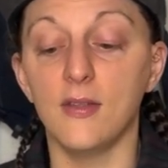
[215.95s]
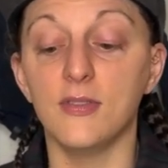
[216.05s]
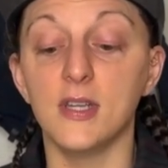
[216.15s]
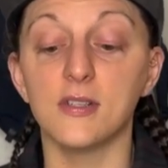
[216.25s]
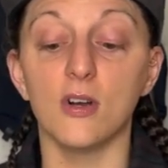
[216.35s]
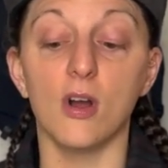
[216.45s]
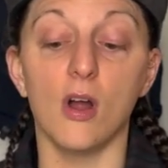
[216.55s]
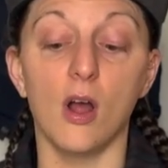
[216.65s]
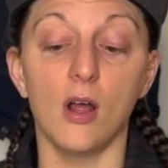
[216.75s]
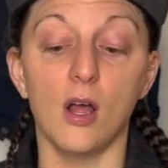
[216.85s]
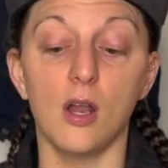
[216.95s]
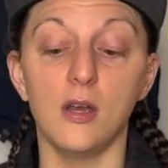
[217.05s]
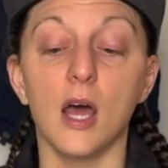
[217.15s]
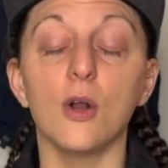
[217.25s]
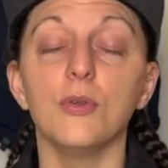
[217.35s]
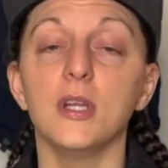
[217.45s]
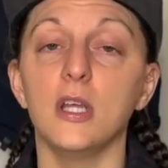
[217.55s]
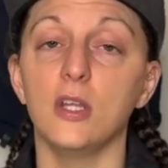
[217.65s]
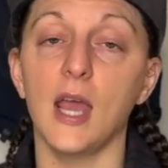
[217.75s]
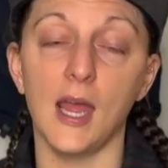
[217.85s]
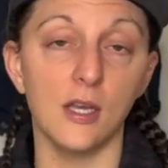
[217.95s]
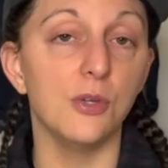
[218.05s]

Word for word: And these are not only can